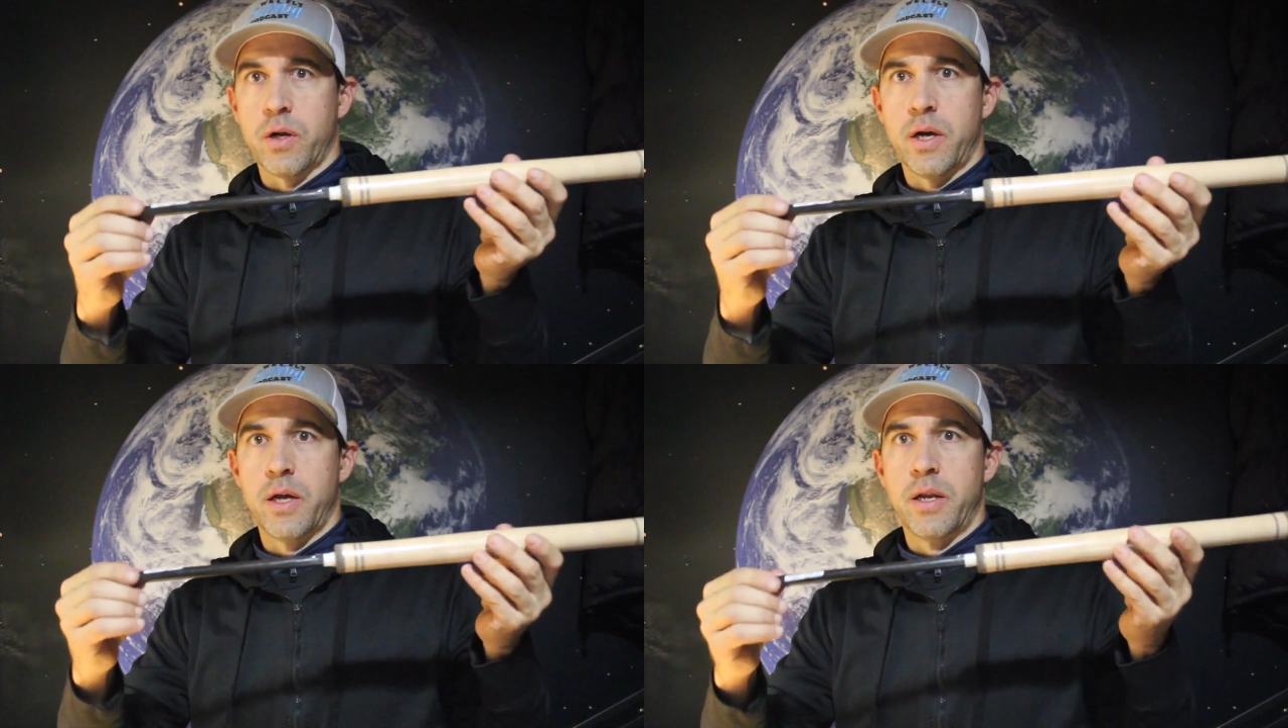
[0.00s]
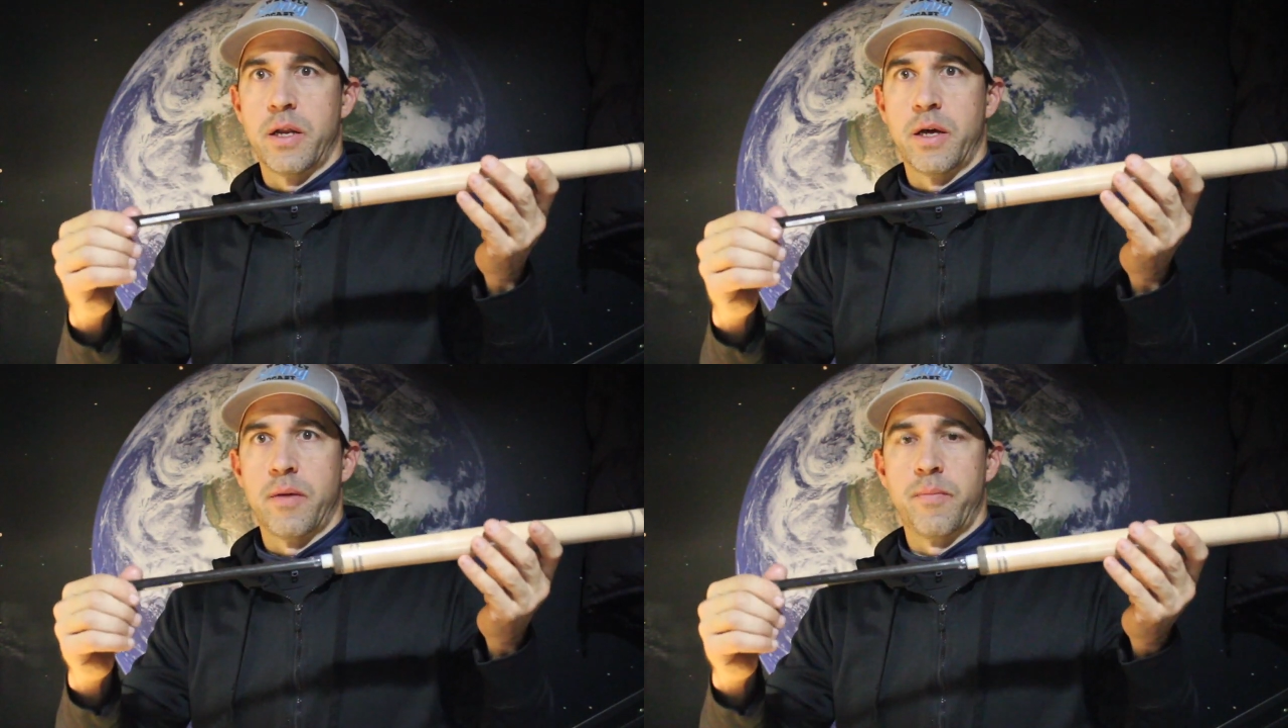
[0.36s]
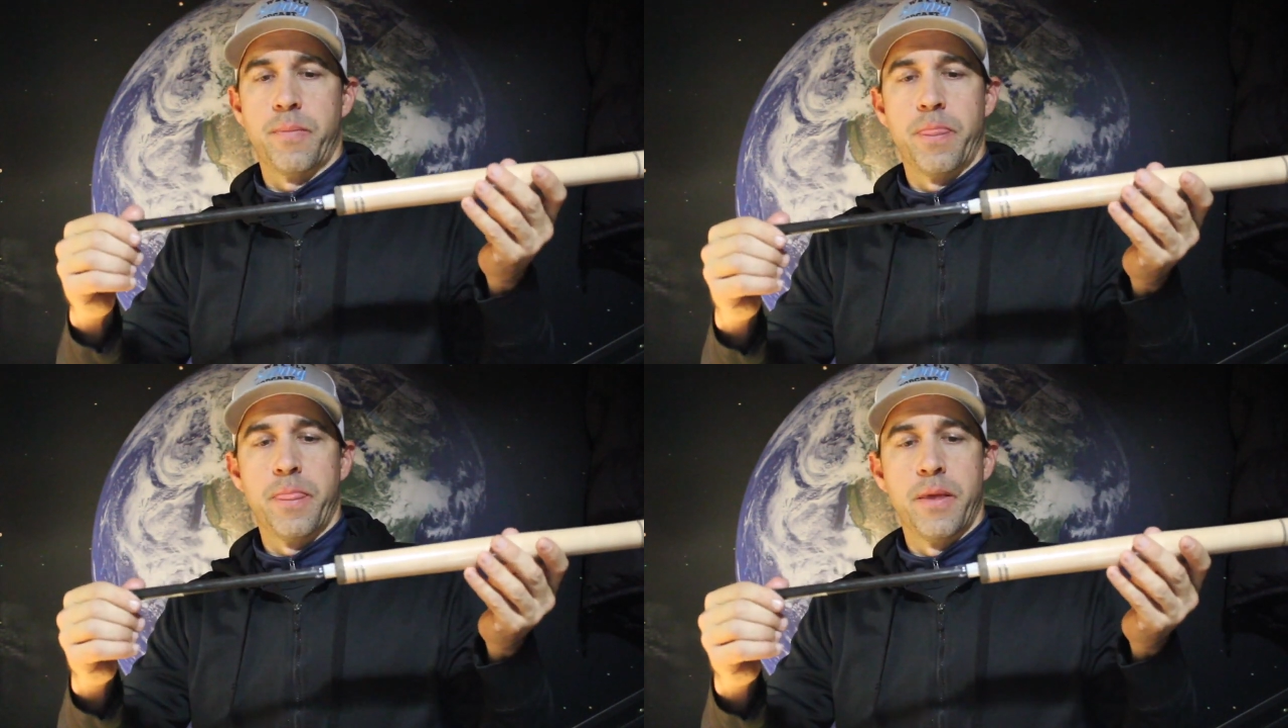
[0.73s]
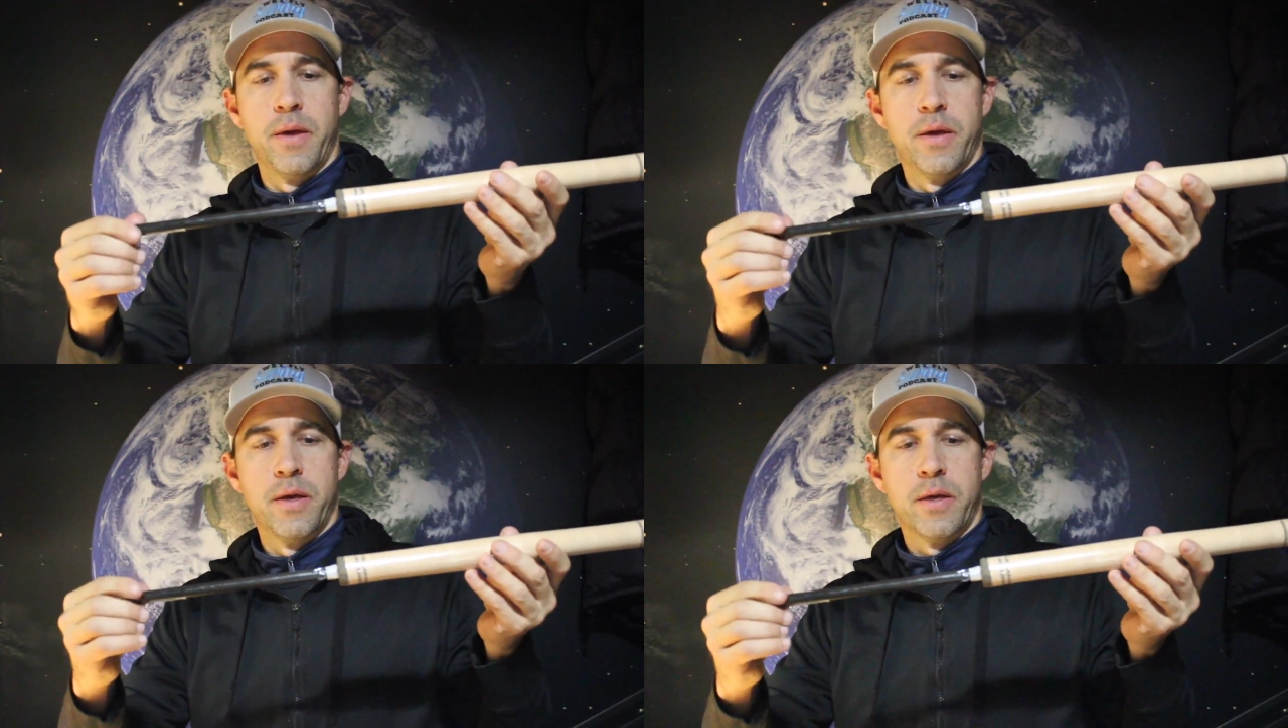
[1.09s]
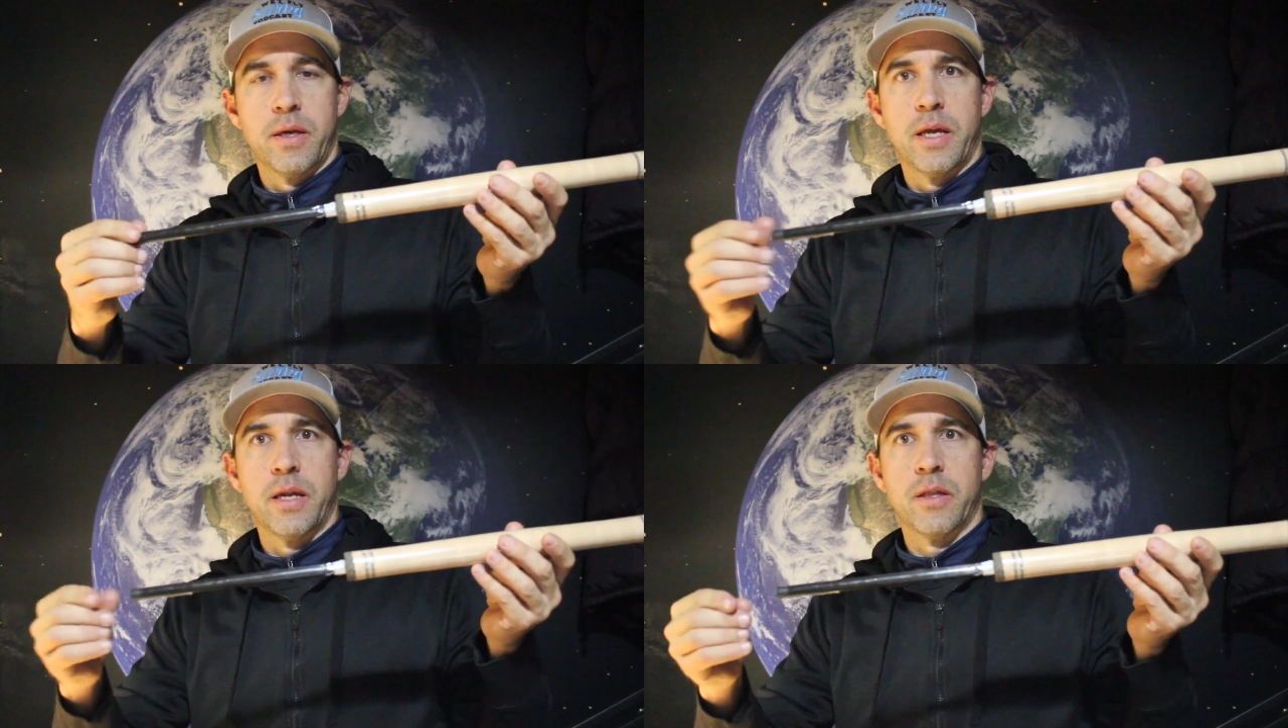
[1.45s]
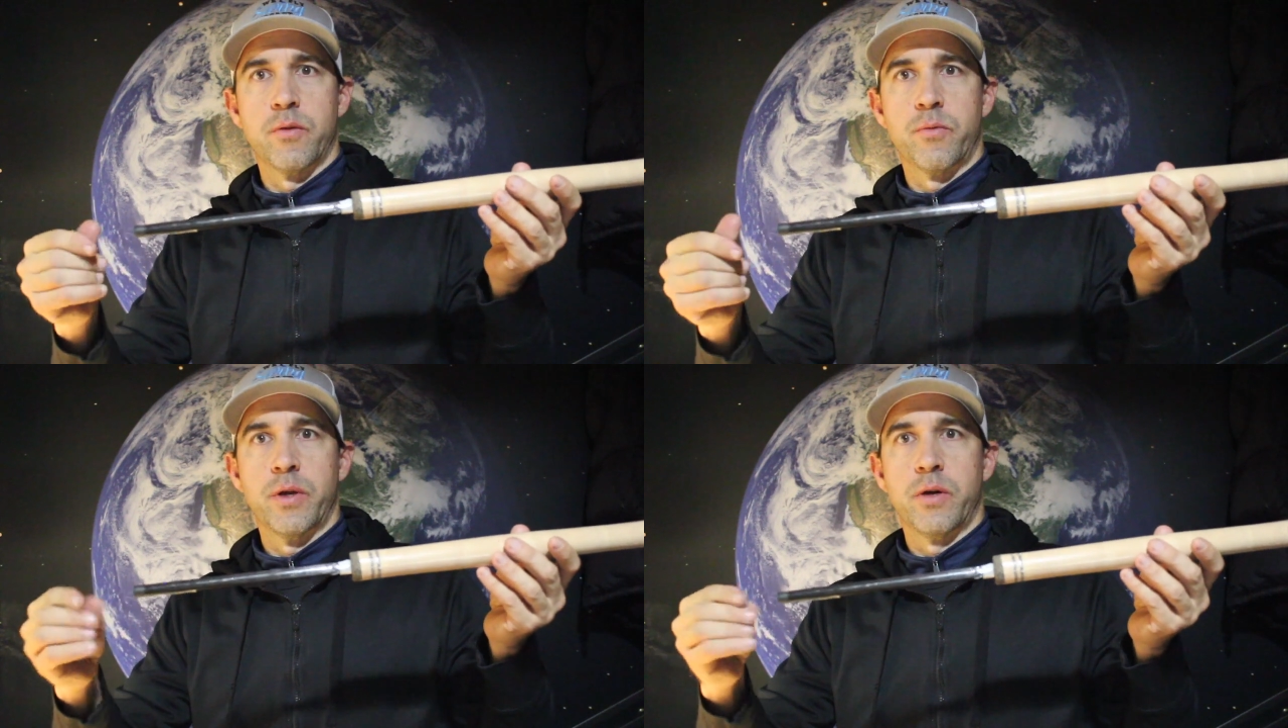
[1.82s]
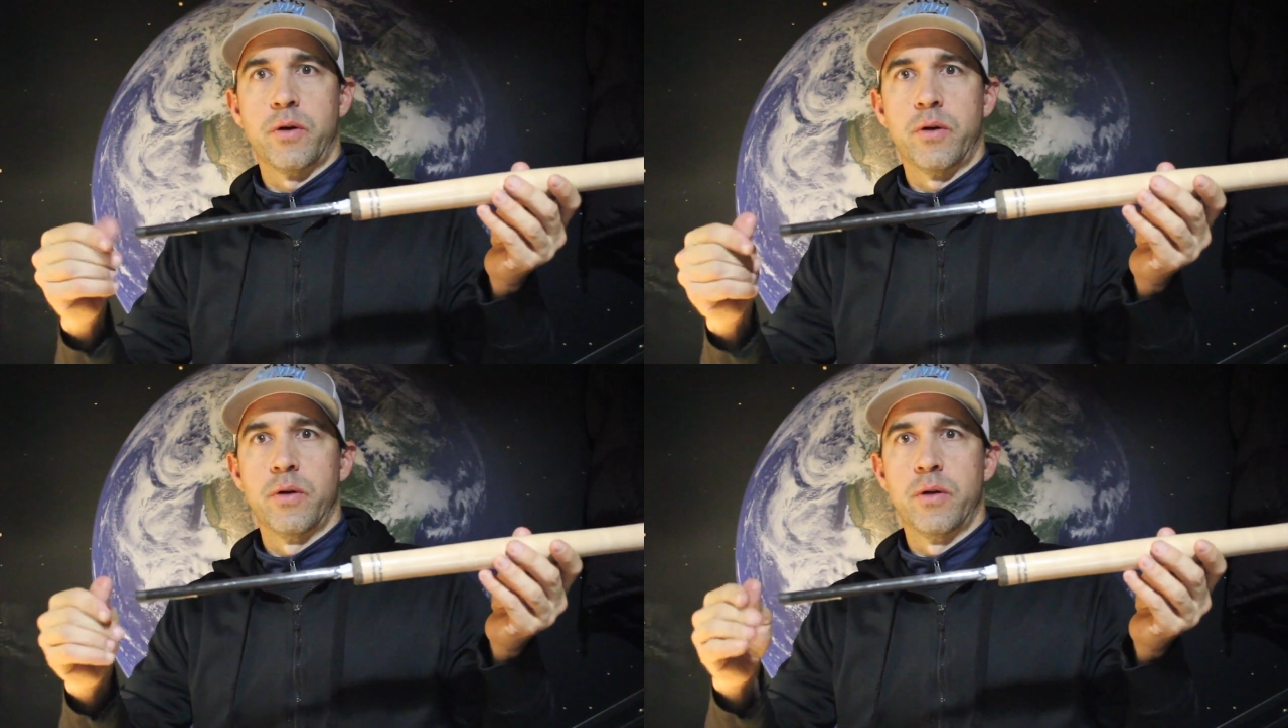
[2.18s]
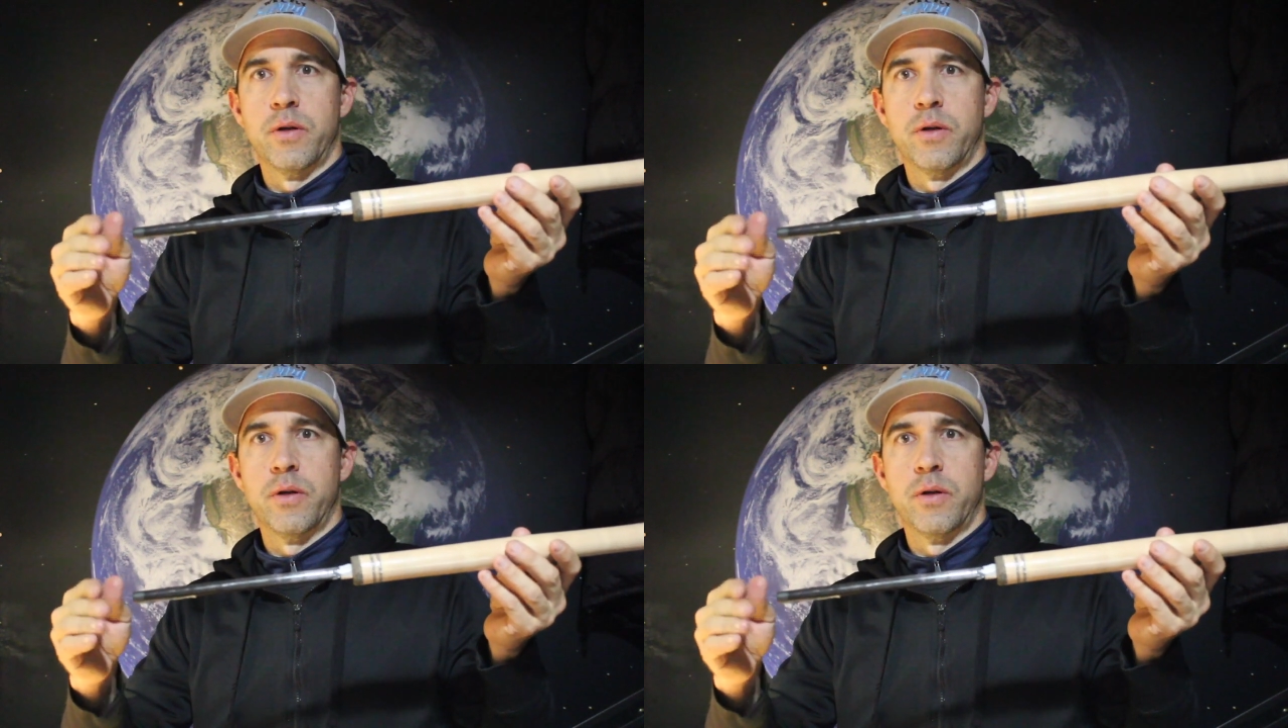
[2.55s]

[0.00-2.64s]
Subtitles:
on getting the real